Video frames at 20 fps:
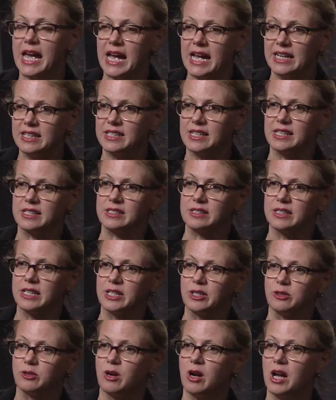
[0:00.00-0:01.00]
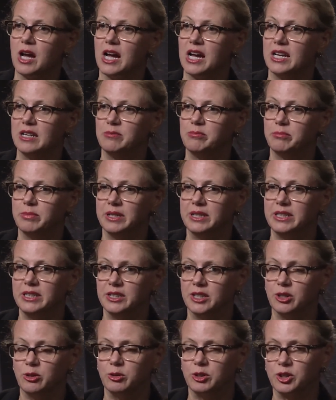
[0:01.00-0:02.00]
add tests later on but
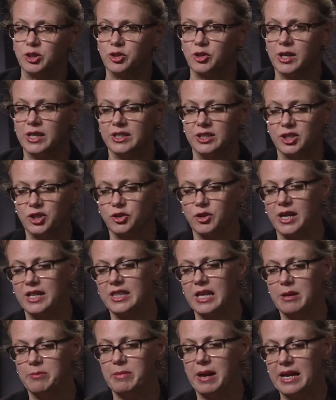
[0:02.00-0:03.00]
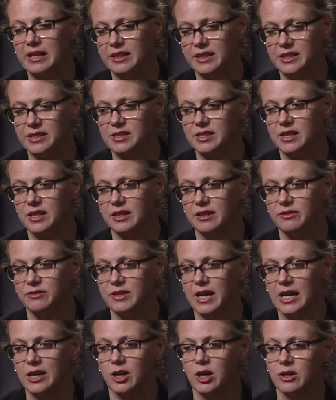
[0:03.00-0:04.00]
you know you're trying to strike that balance of
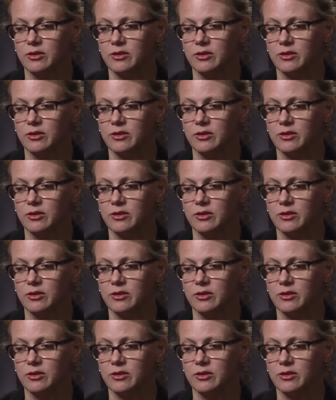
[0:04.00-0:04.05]
not